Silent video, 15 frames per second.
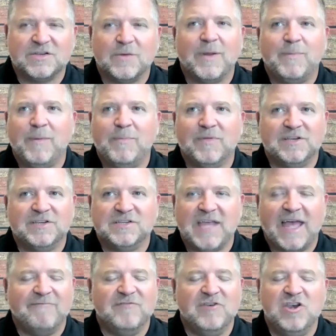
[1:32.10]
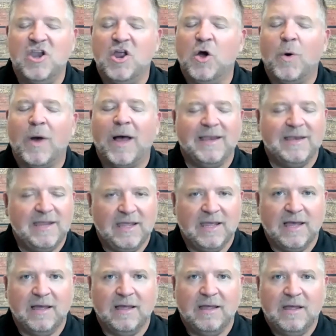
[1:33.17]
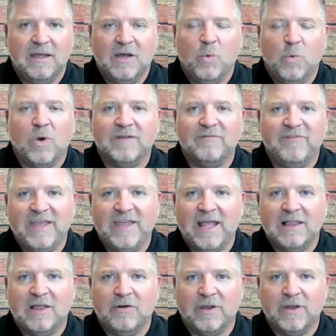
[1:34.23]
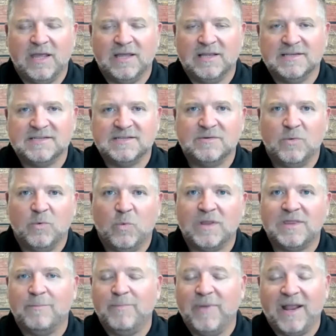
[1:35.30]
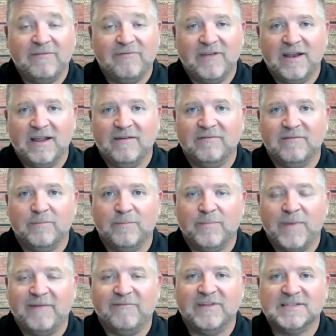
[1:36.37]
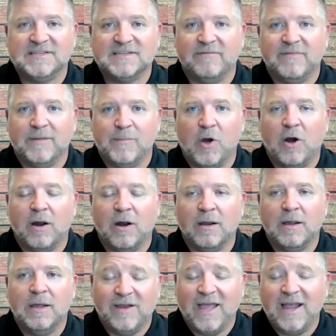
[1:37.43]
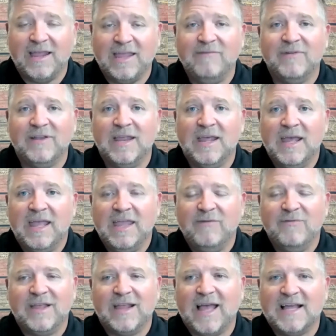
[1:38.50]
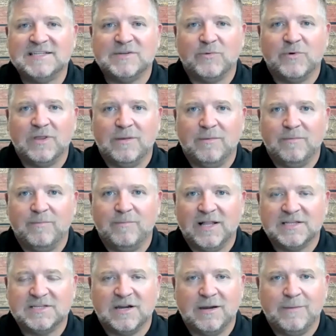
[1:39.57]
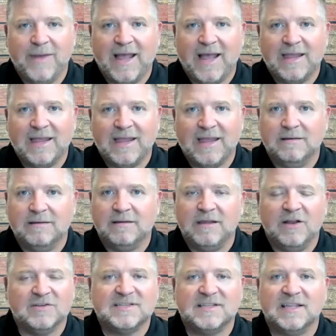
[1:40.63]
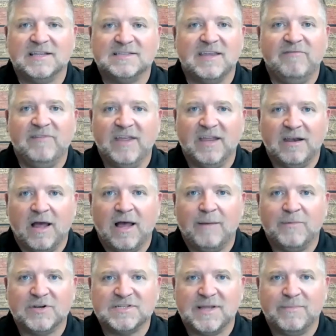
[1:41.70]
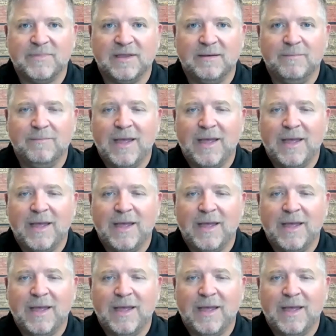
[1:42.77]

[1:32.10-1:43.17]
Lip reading: people that just have no idea what a VA loan is, what the benefits of them are. And heck, even the guys that were in the military back in, let's say Vietnam or something,